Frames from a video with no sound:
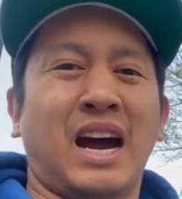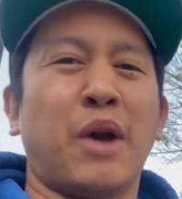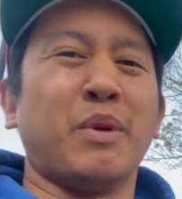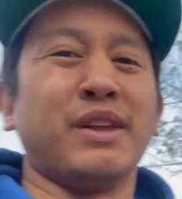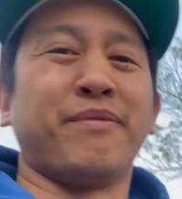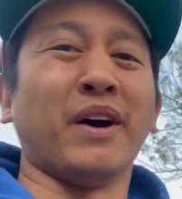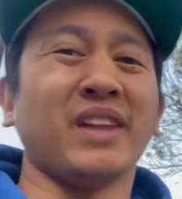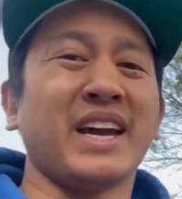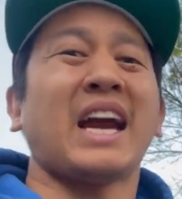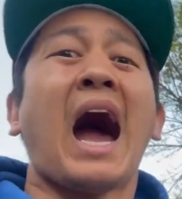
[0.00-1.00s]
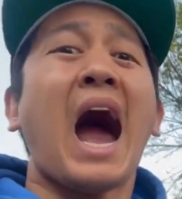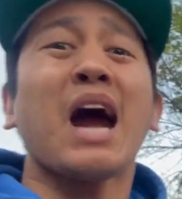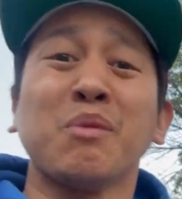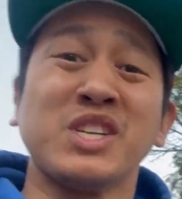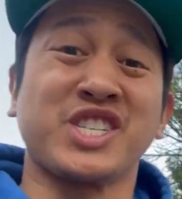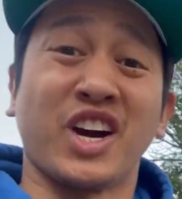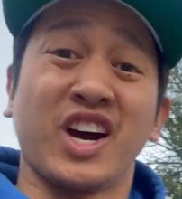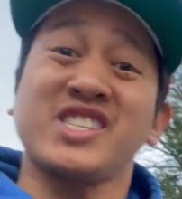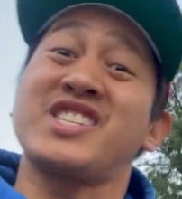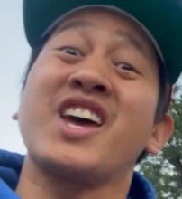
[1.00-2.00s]
I really felt like I was
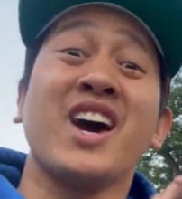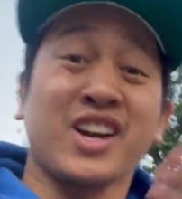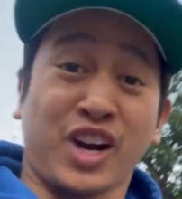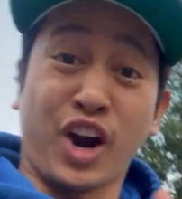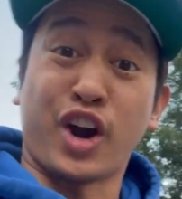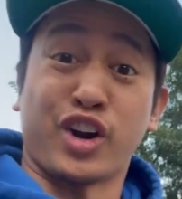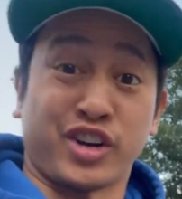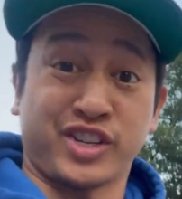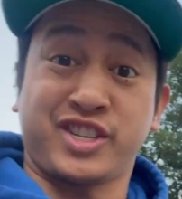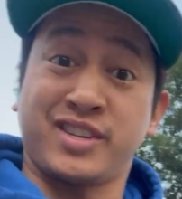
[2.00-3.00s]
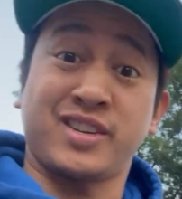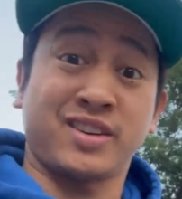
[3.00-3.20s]
just cursed.